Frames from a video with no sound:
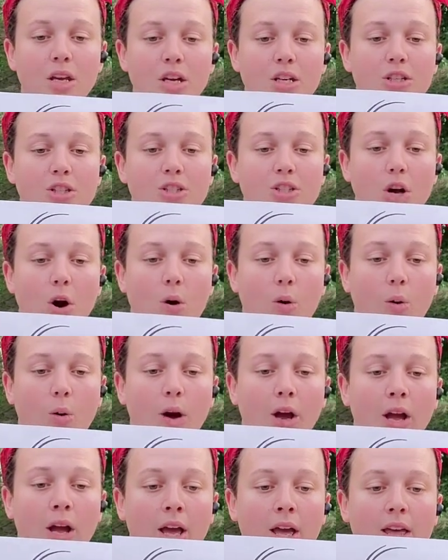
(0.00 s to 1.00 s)
So
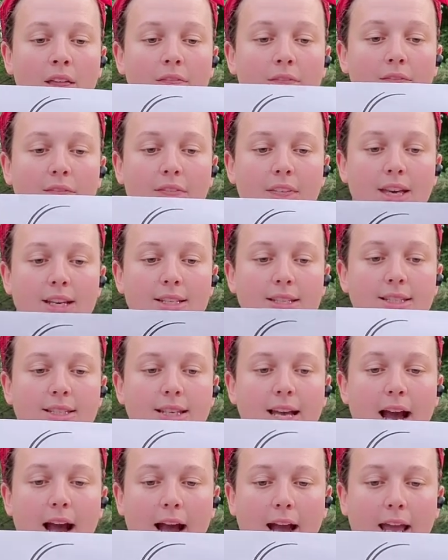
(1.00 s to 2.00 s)
this
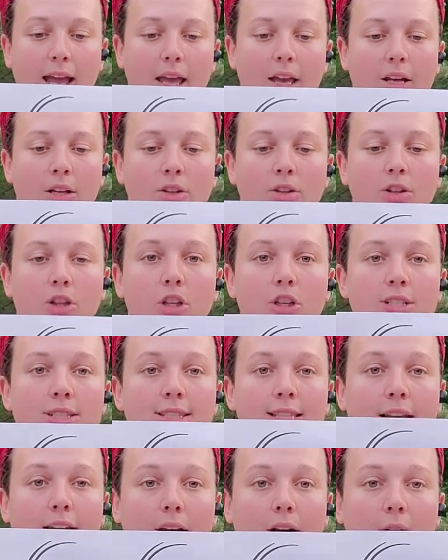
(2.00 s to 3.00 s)
guy looks
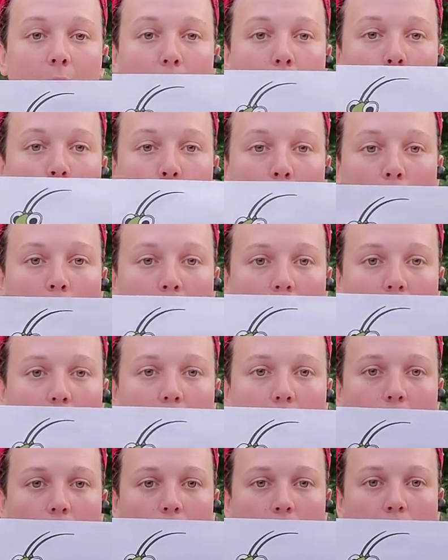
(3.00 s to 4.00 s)
like a praying
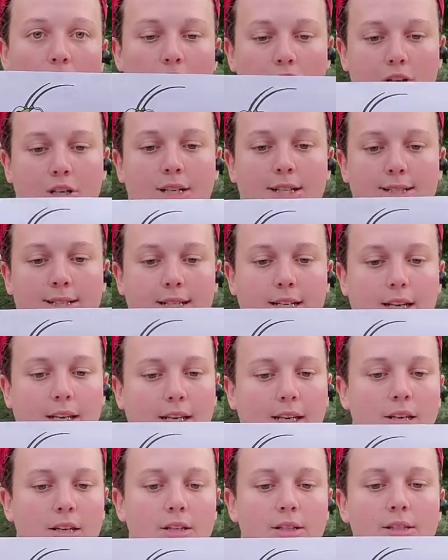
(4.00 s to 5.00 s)
creature, doesn't
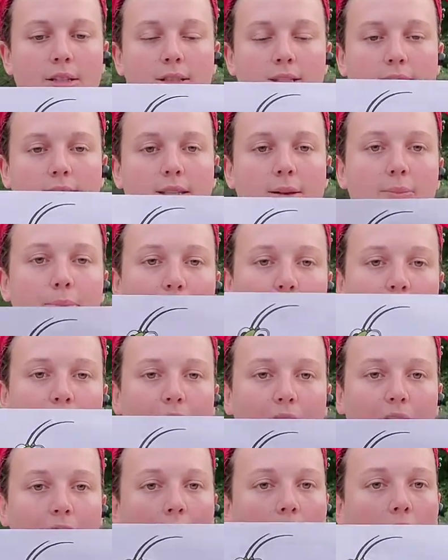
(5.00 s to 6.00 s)
he? Simple
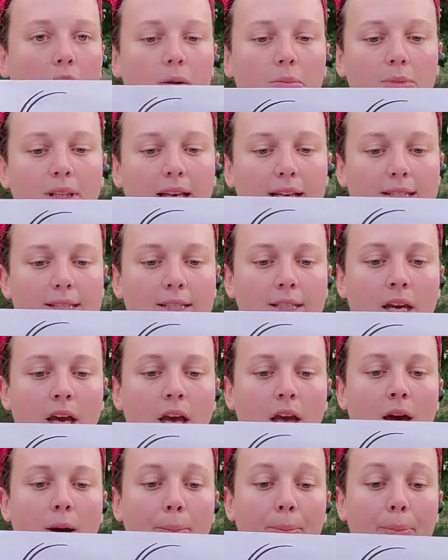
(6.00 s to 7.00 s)
and harmless,
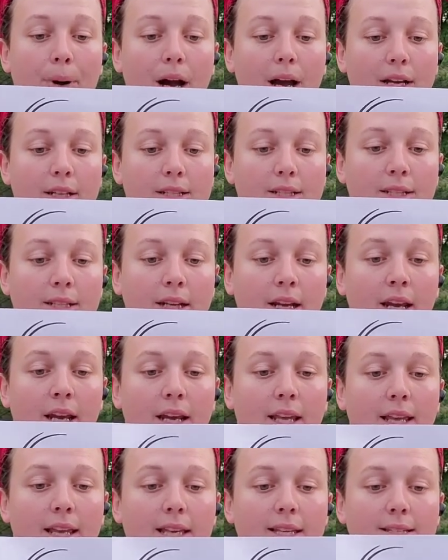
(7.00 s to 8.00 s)
but
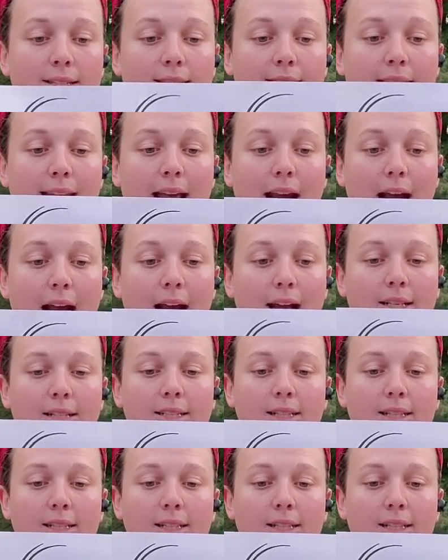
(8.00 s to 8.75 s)
he's not.